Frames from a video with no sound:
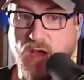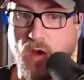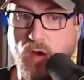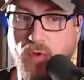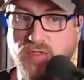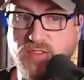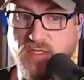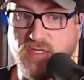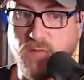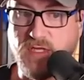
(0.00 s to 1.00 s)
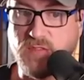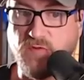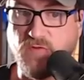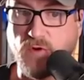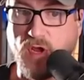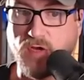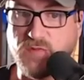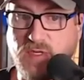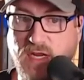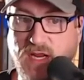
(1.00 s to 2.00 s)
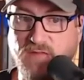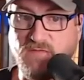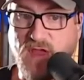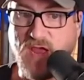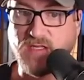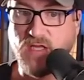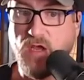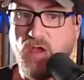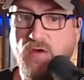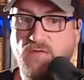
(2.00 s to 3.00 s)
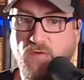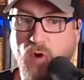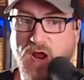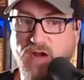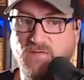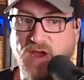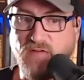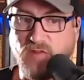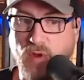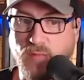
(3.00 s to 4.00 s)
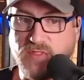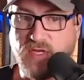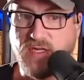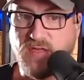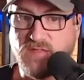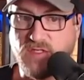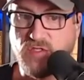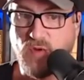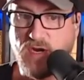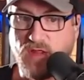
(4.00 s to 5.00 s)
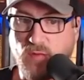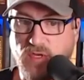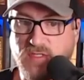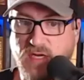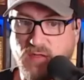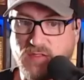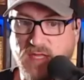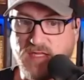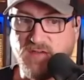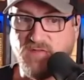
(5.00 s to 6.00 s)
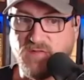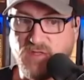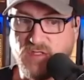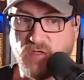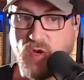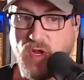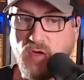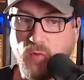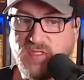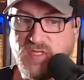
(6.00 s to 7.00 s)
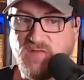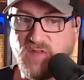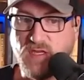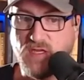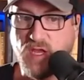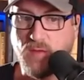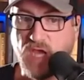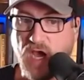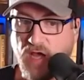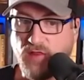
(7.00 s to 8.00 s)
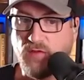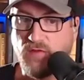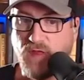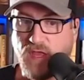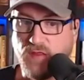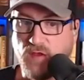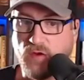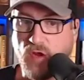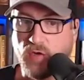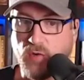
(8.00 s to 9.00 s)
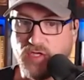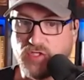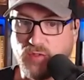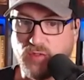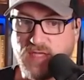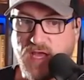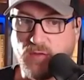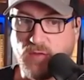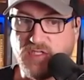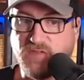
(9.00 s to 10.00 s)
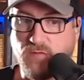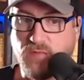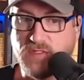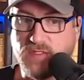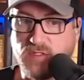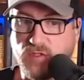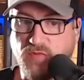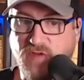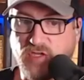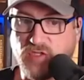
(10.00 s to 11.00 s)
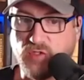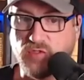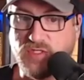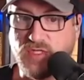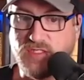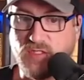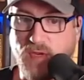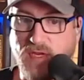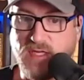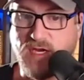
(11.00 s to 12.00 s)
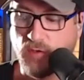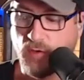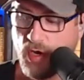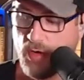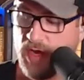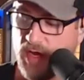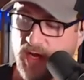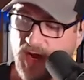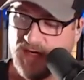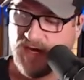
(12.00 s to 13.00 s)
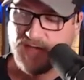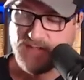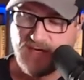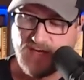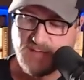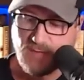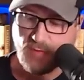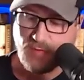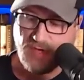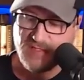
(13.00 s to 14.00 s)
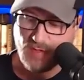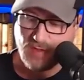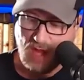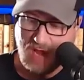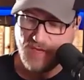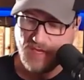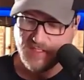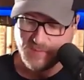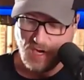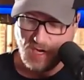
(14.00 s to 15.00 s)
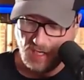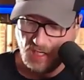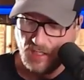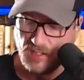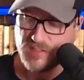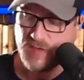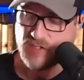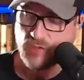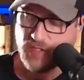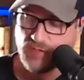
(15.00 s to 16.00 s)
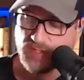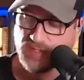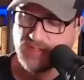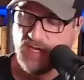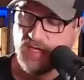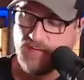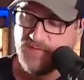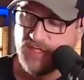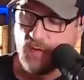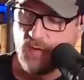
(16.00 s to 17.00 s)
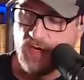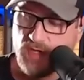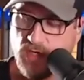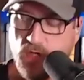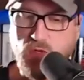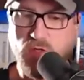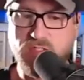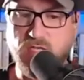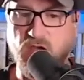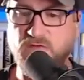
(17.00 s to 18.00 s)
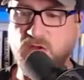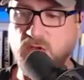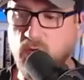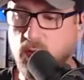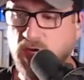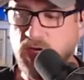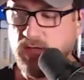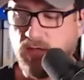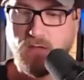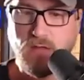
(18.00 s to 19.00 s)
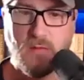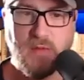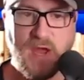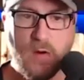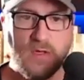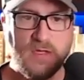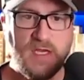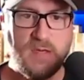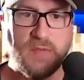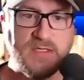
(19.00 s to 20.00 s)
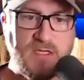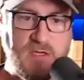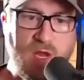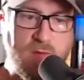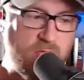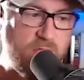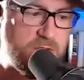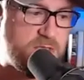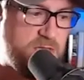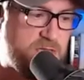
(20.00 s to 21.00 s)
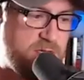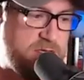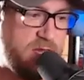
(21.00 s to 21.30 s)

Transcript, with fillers: almost indispensable for congressmen, and in fact, 4 out of 5 of the representatives and 2 out of 3 senators in 1952 received incomes other than their congressional salaries from businesses or professionals which they still maintain in their home. And now today it's been replaced with lobbyist money and special interests. So you yourself can go read The Power Elite by C. Wright Mills. It's on the